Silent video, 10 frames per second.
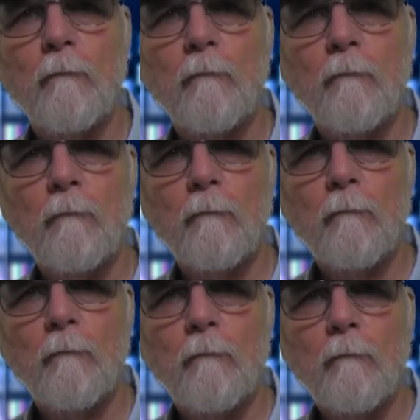
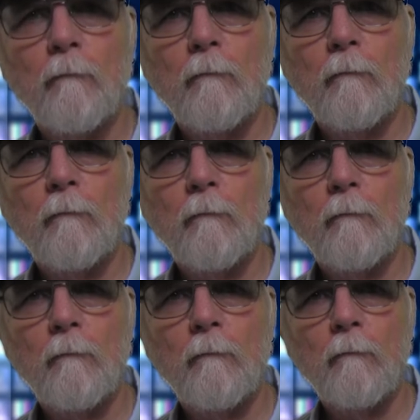
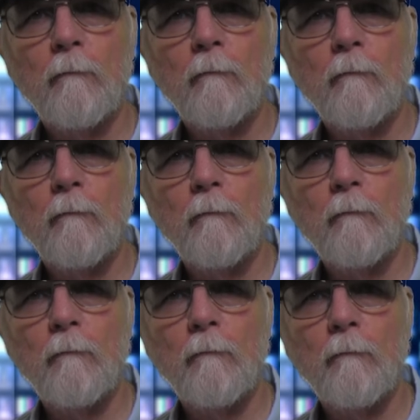
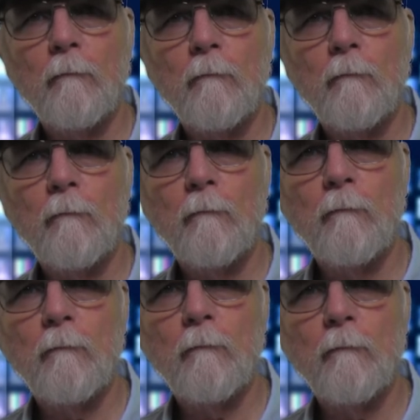
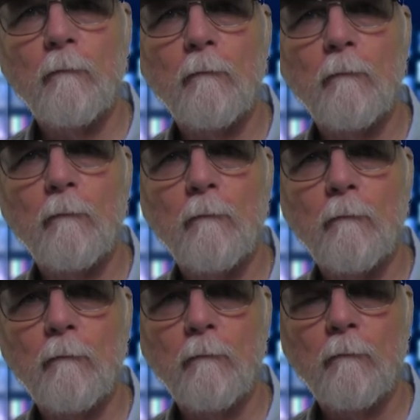
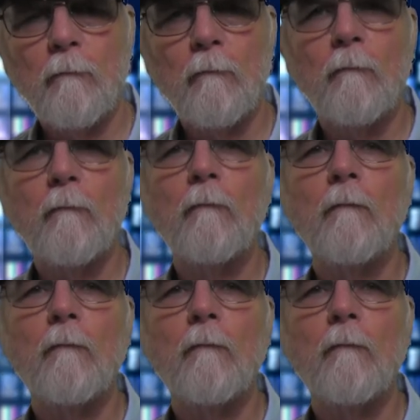The person shown says nothing.